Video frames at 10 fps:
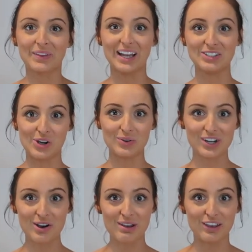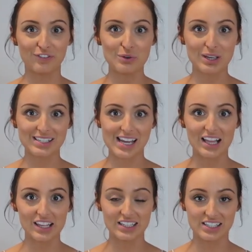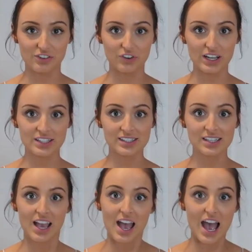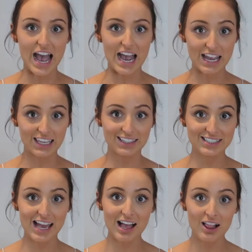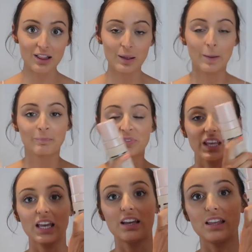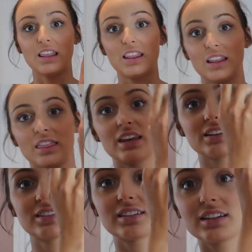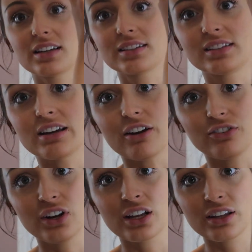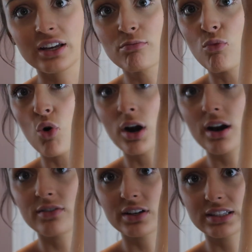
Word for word: I don't know if you can tell a difference. I can tell this is definitely more of a